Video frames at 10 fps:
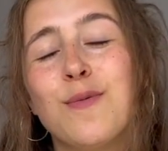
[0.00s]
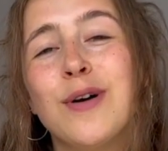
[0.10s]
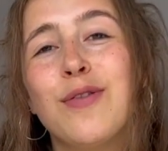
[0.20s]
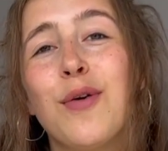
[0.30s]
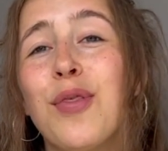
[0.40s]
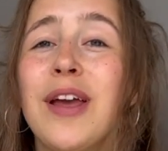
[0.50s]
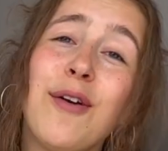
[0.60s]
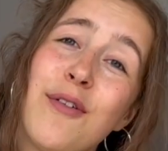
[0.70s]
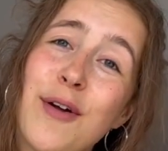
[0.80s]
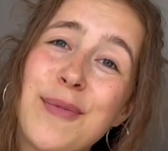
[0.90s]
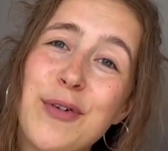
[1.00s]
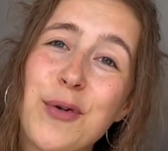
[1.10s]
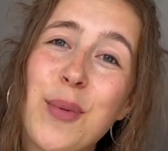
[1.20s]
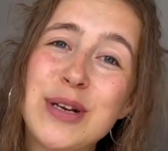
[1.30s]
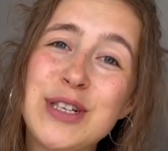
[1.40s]
want to thank you very much for
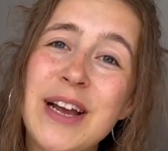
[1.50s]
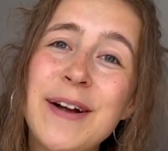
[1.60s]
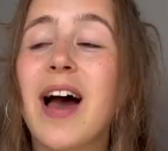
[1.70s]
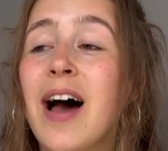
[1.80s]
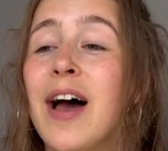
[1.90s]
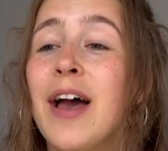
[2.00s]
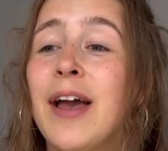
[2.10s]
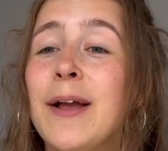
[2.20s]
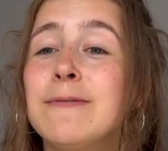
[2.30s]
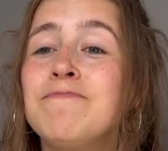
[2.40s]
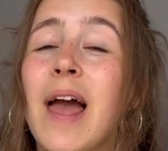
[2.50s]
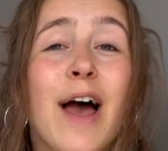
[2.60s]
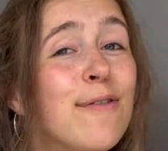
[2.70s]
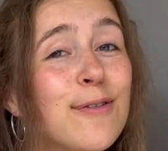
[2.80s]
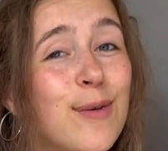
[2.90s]
watching. I
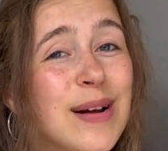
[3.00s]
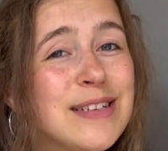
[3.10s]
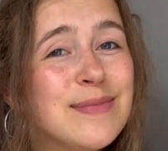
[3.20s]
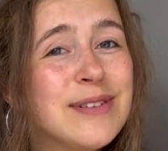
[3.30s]
have quite some